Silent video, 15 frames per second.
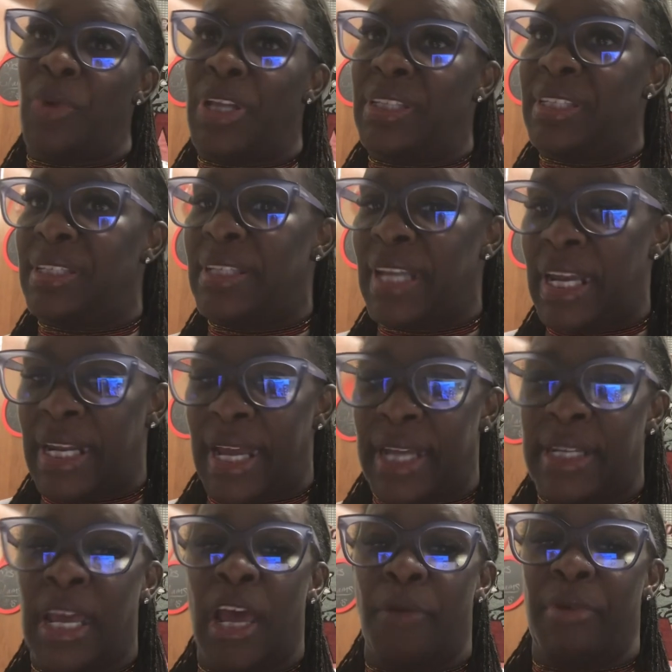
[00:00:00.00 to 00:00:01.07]
what's
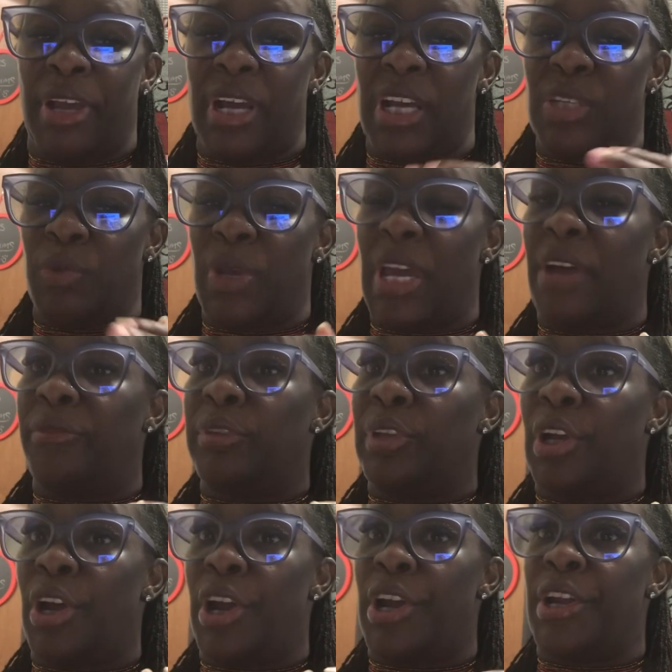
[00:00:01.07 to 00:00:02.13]
needed because we have
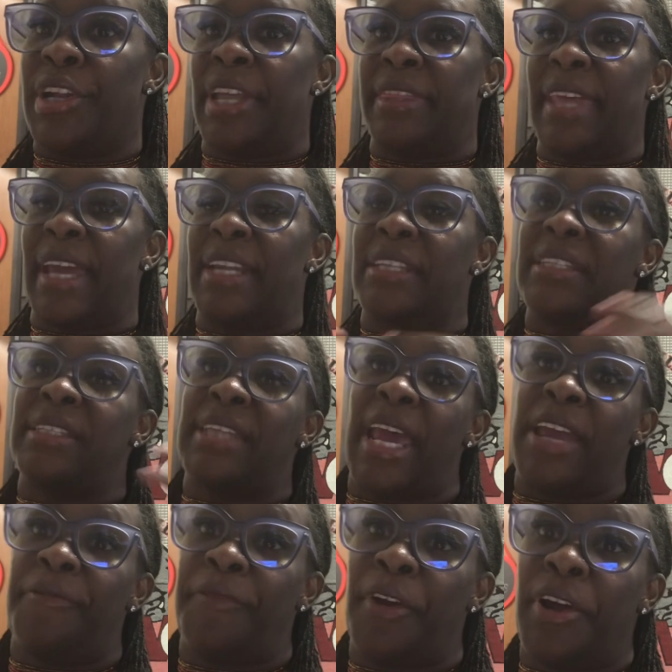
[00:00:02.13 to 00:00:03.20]
learned that that is
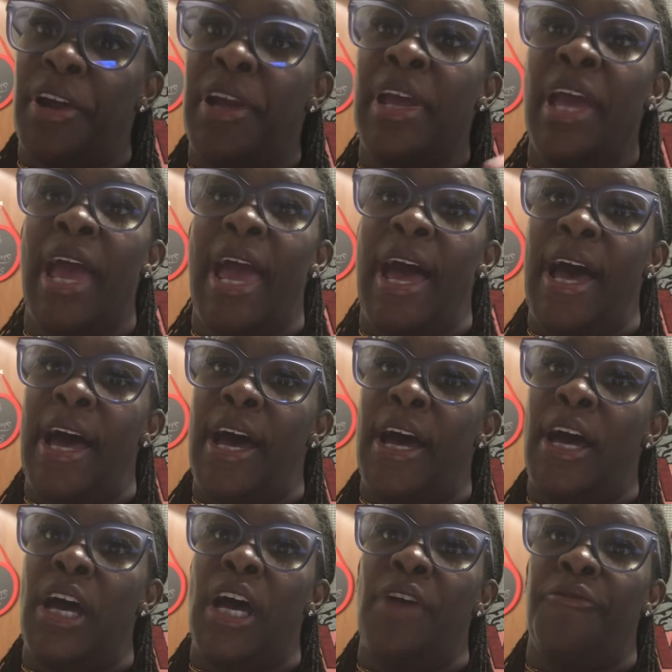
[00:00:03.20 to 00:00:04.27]
safer
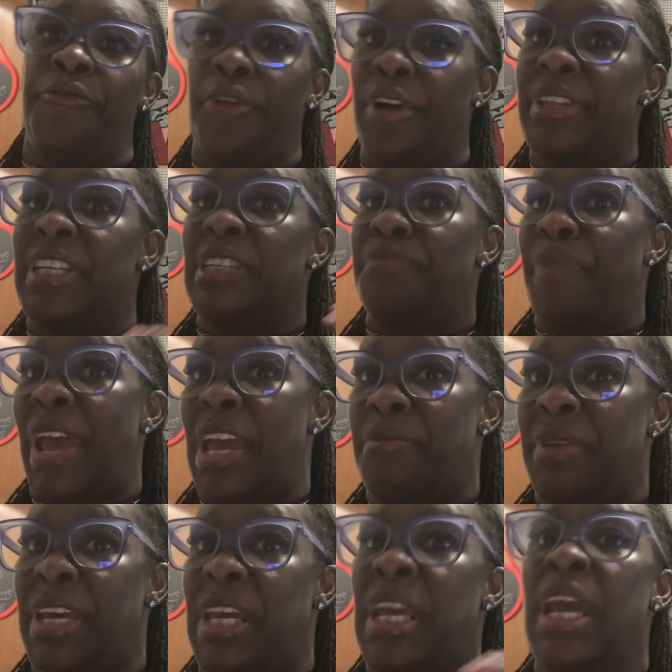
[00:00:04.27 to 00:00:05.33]
uh, for this
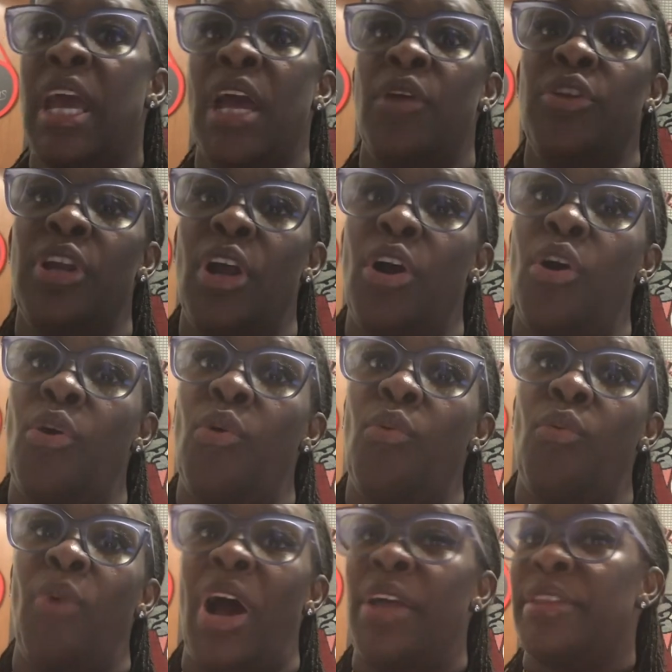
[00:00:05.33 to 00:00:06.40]
baby, you know,
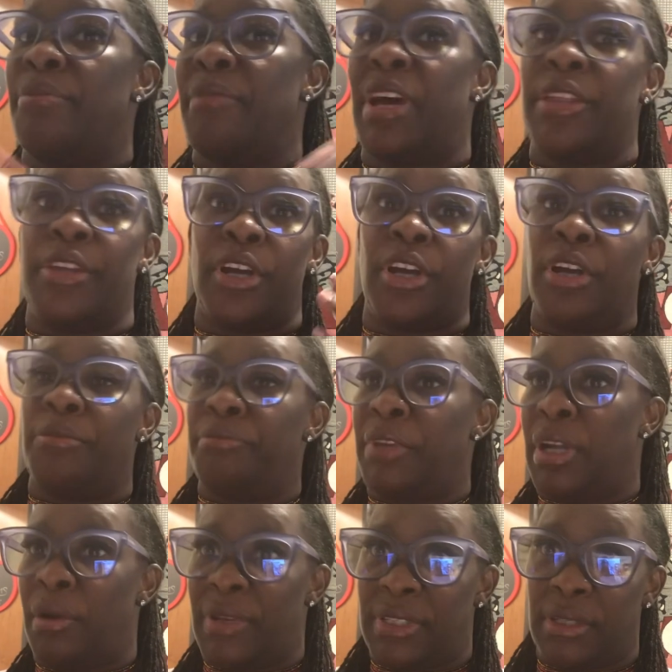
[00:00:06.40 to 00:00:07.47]
while the mother, you
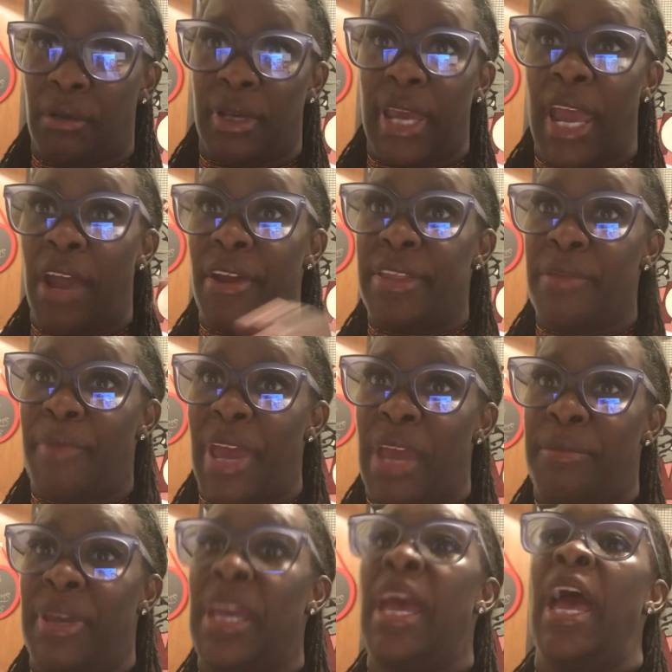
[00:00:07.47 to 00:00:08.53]
know, is still carrying the
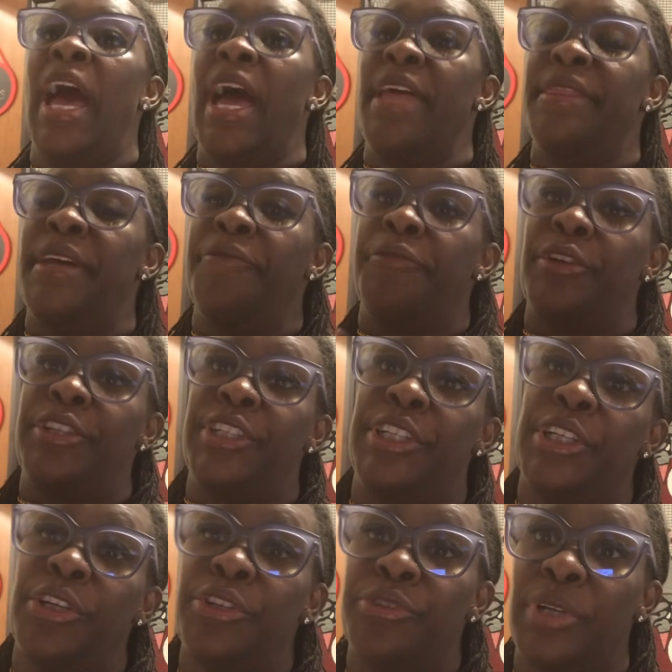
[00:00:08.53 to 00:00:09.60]
baby. And then for
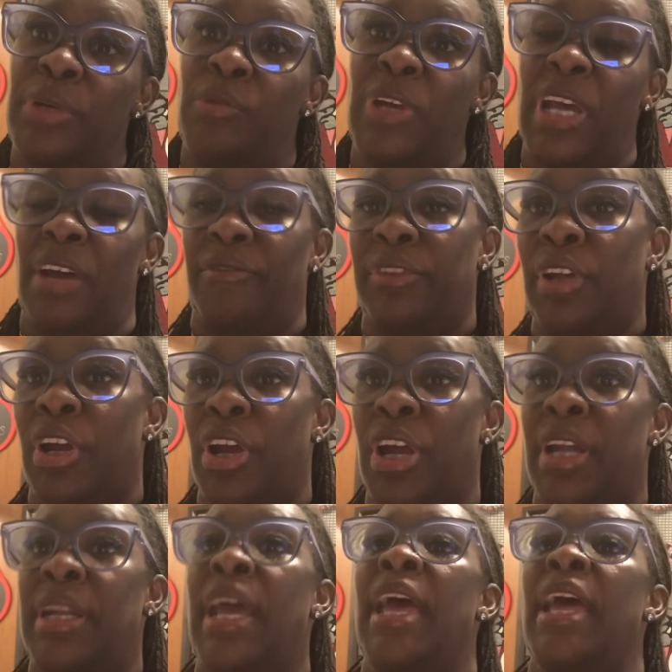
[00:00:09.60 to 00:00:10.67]
children, we have learned